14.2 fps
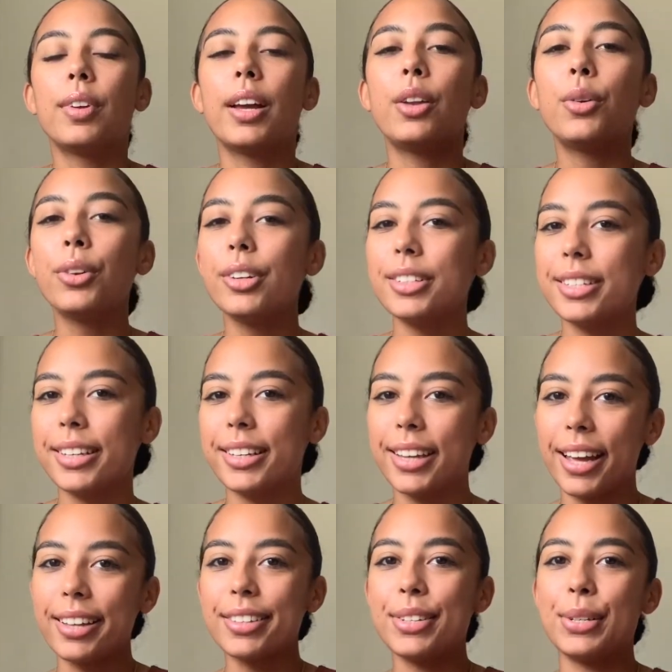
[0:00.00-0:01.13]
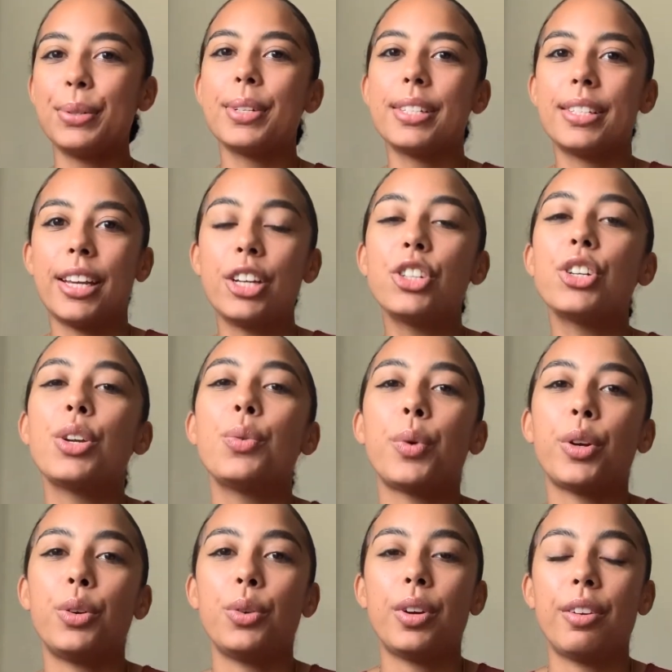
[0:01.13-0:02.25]
In order to get to a station where
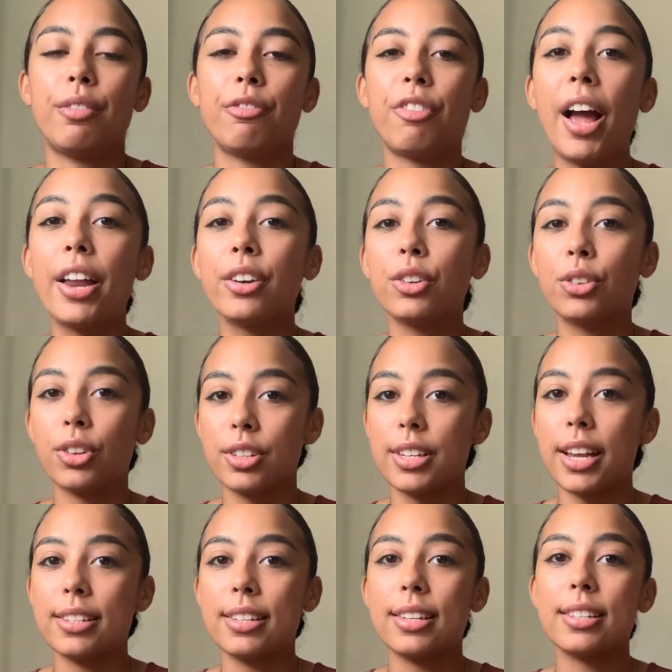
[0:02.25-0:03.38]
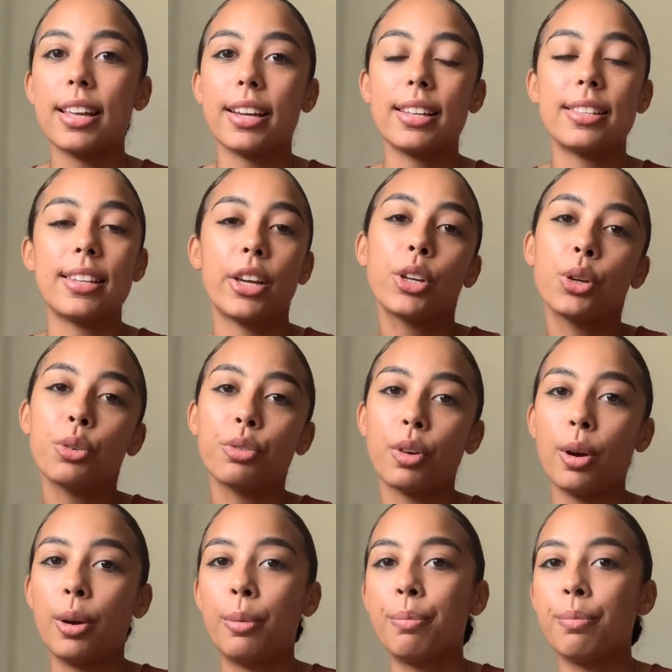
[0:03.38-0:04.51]
you can find grand taxis that can take you
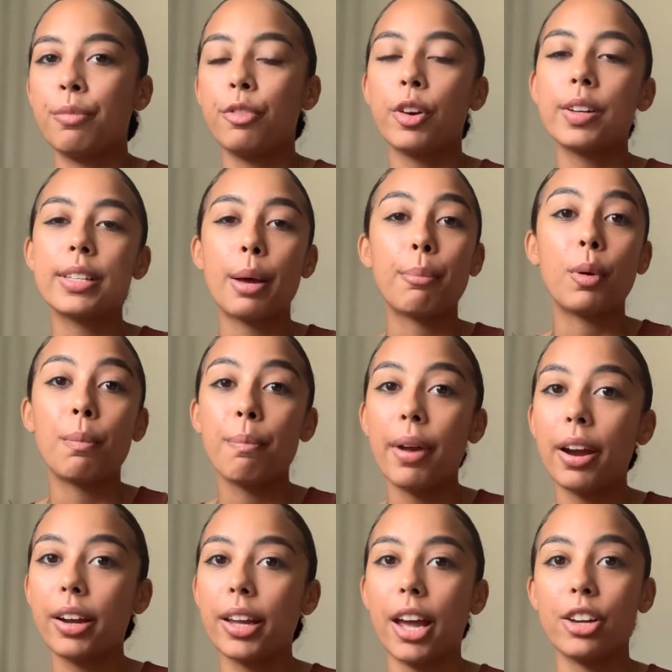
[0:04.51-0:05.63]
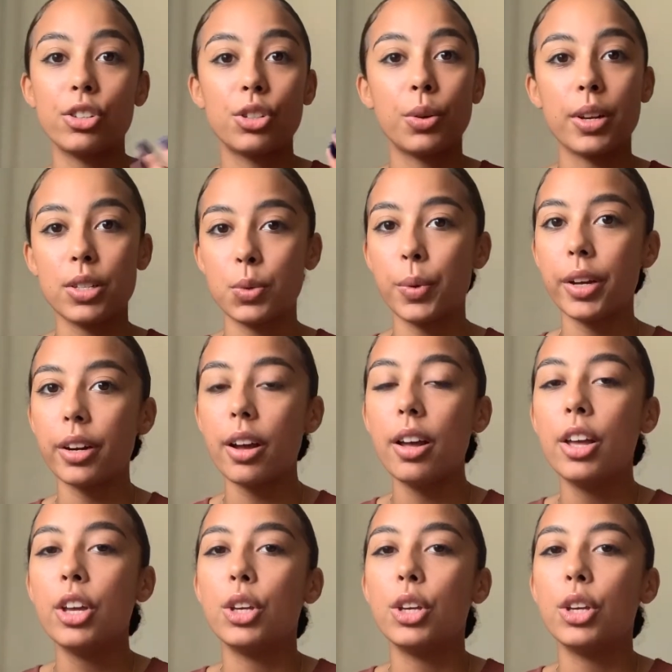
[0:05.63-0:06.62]
from, for example, Marrakesh to Essaouira,